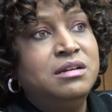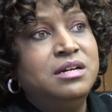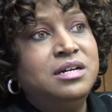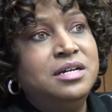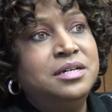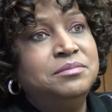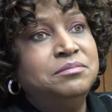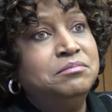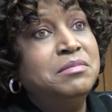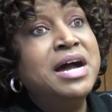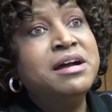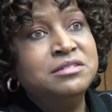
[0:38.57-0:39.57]
um,
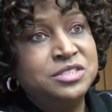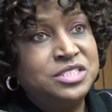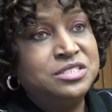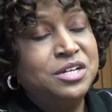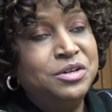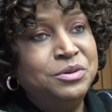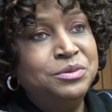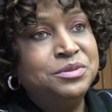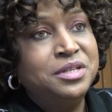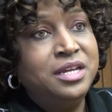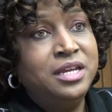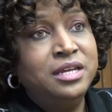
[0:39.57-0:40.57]
milestone
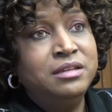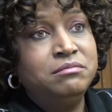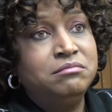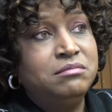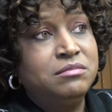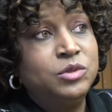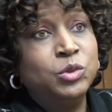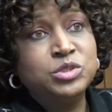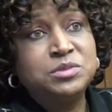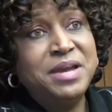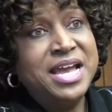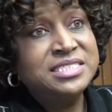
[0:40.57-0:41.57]
in
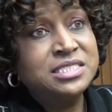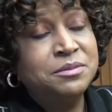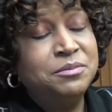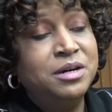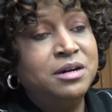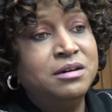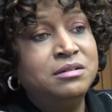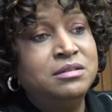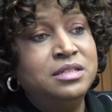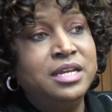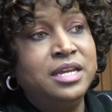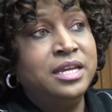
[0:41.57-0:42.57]
girls basketball
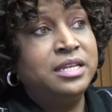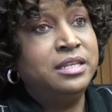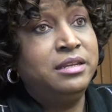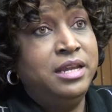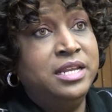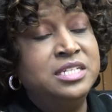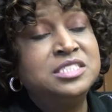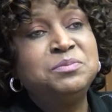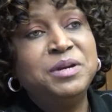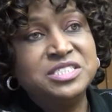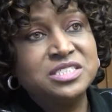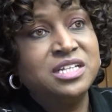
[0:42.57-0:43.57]
and and
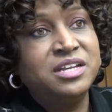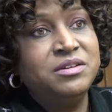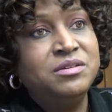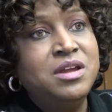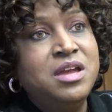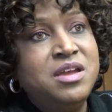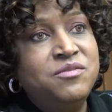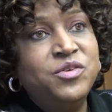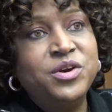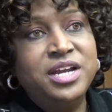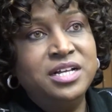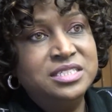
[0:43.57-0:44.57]
especially
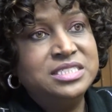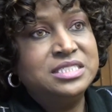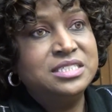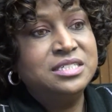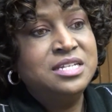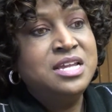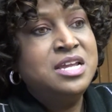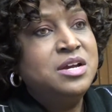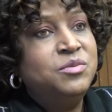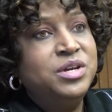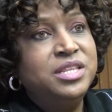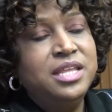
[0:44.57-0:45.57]
for Ellison
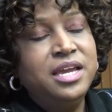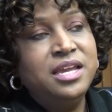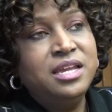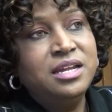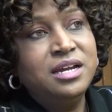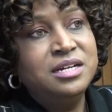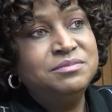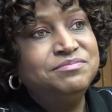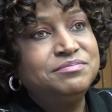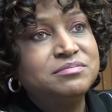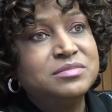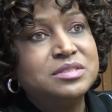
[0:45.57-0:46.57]
when they uh,
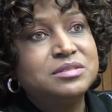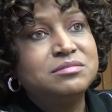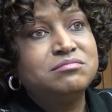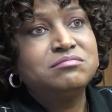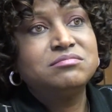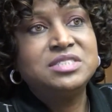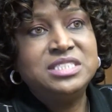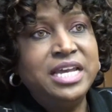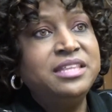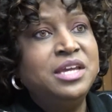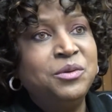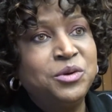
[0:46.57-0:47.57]

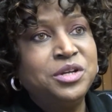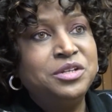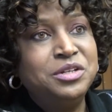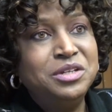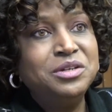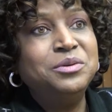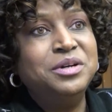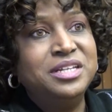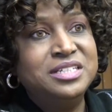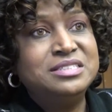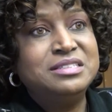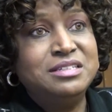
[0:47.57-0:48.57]
said they were going to do it
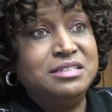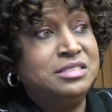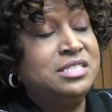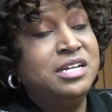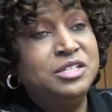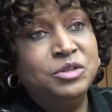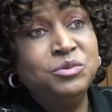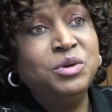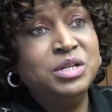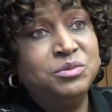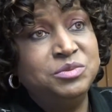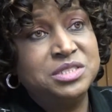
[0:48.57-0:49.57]
and things. I knew
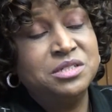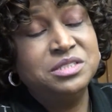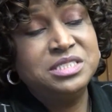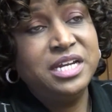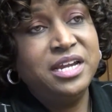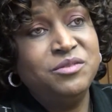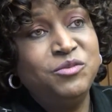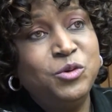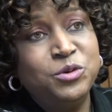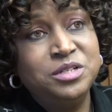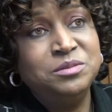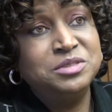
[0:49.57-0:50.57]
what it was going to take
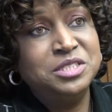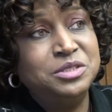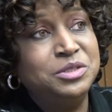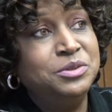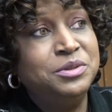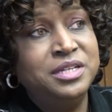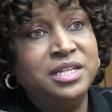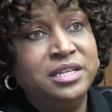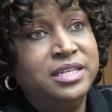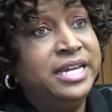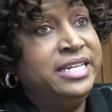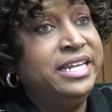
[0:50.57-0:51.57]
for them to do it,
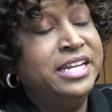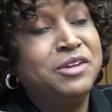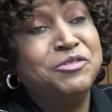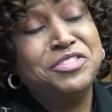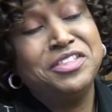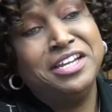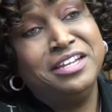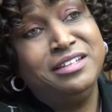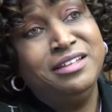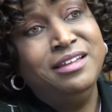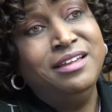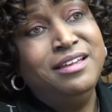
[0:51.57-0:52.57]
and they did everything
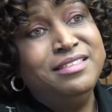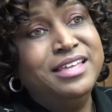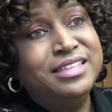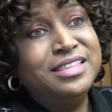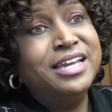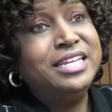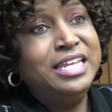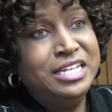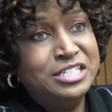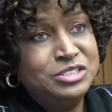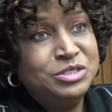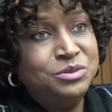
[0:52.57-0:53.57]
that they
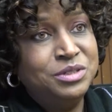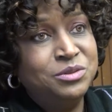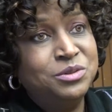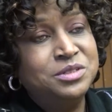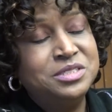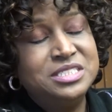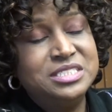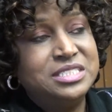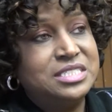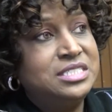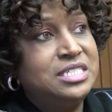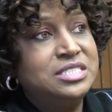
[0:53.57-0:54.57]
needed to in order to
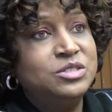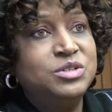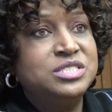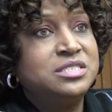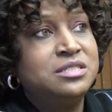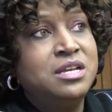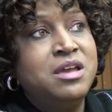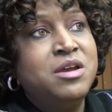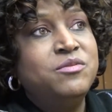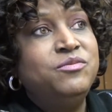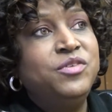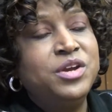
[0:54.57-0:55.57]
succeed. So it's
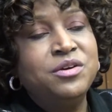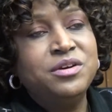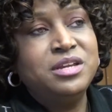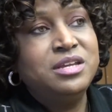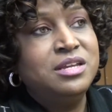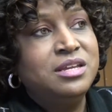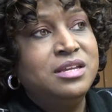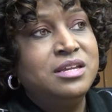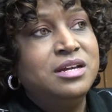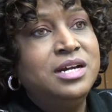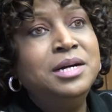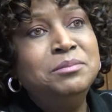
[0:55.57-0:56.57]
very
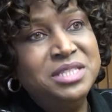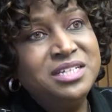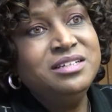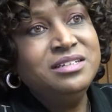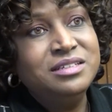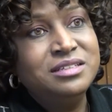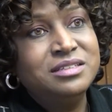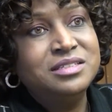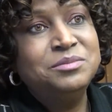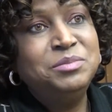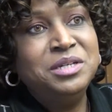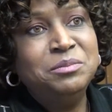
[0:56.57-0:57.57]
humbling
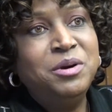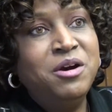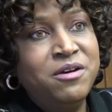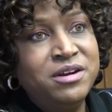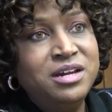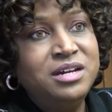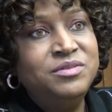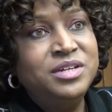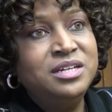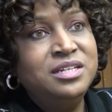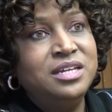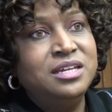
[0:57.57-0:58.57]
to be a part of
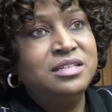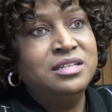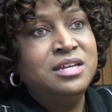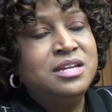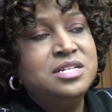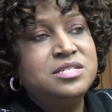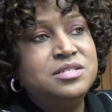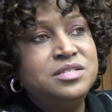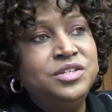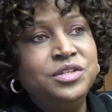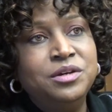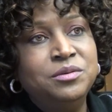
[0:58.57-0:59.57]
it, and
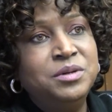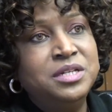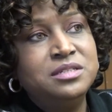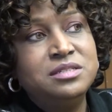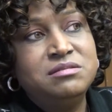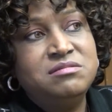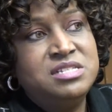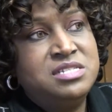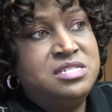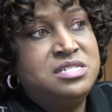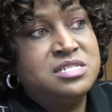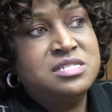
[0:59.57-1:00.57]
you know, but
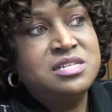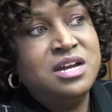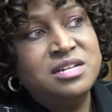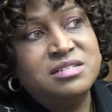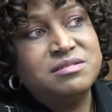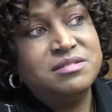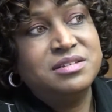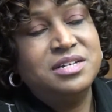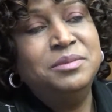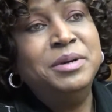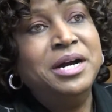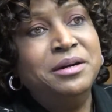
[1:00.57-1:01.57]
it's just not
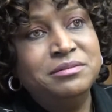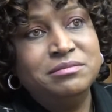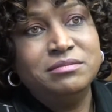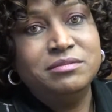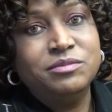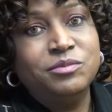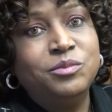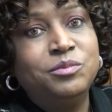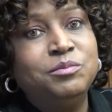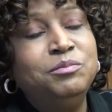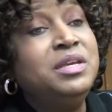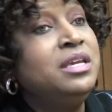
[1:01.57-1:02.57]
about
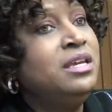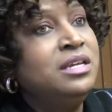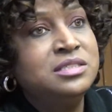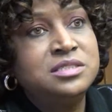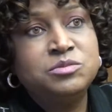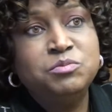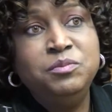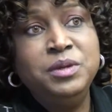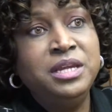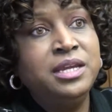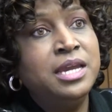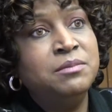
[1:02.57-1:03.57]
me. It's
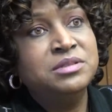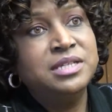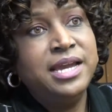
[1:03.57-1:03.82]
being able to